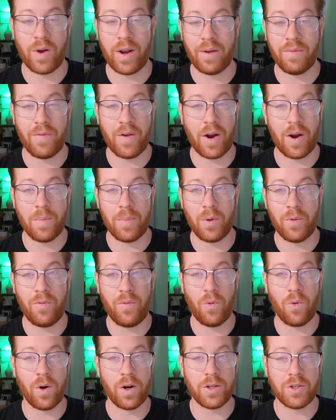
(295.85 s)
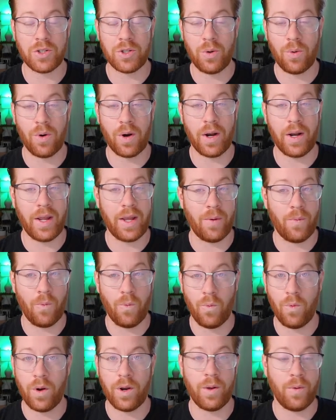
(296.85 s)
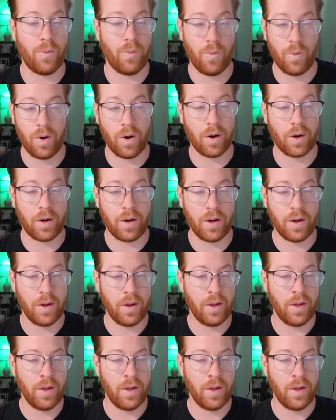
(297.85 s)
create a variable for it, store it, it wouldn't work.